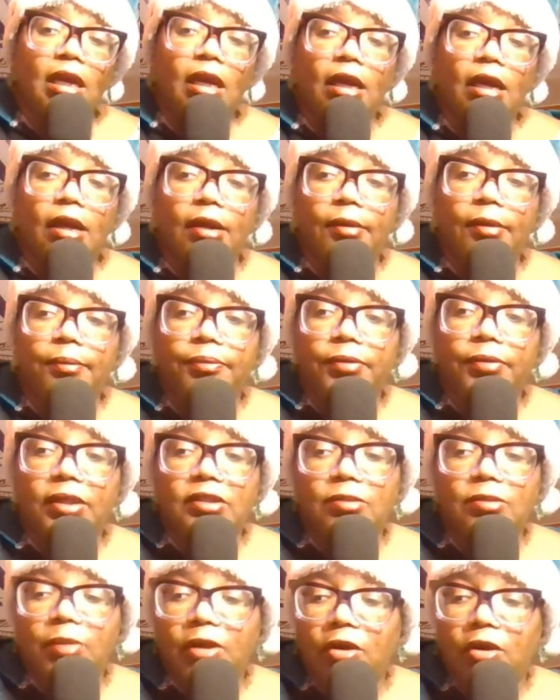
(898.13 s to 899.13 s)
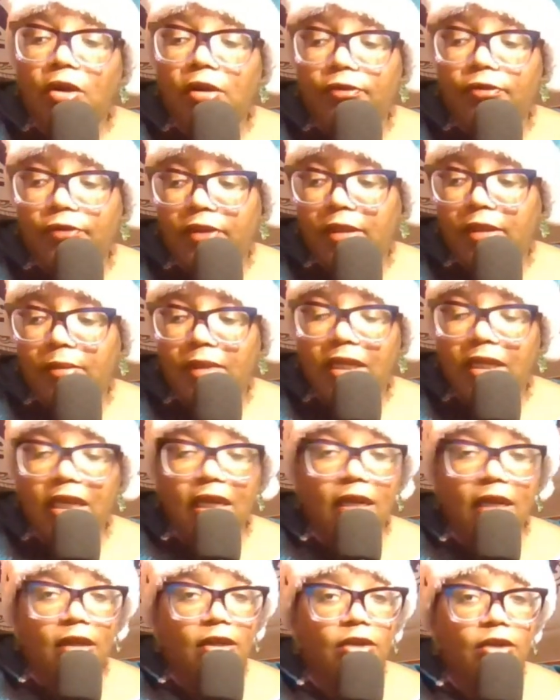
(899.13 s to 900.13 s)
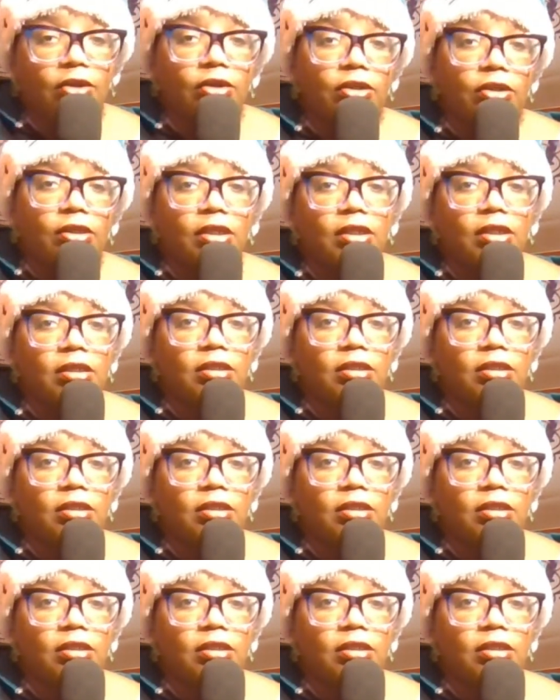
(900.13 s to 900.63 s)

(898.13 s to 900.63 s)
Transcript: Um, it's been hard for them to get a good